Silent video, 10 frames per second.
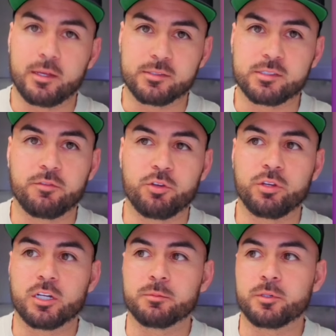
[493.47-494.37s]
and see if you can
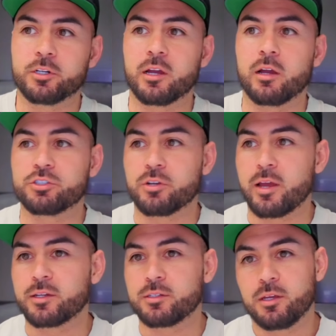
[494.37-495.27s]
get them under
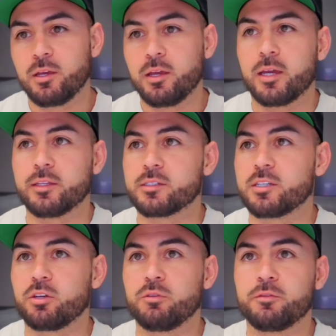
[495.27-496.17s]
contract. And that's
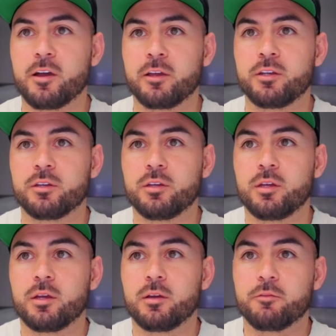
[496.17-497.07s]
how you find
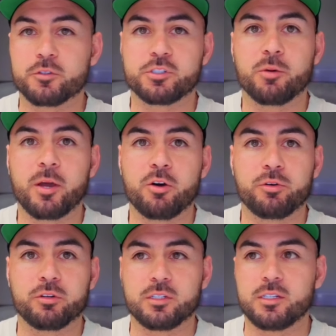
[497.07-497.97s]
for sale by
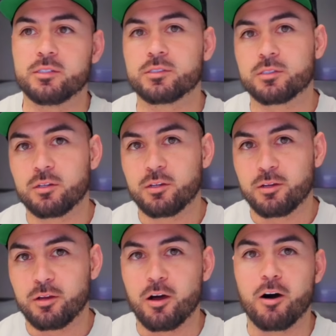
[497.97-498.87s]
owner leads
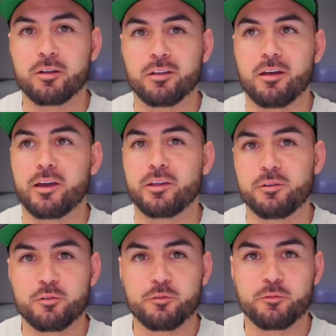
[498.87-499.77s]

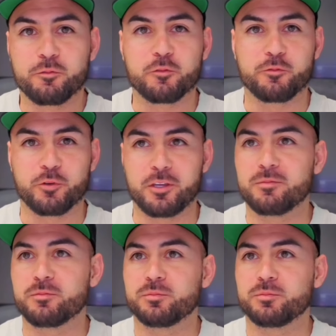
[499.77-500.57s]
online for free.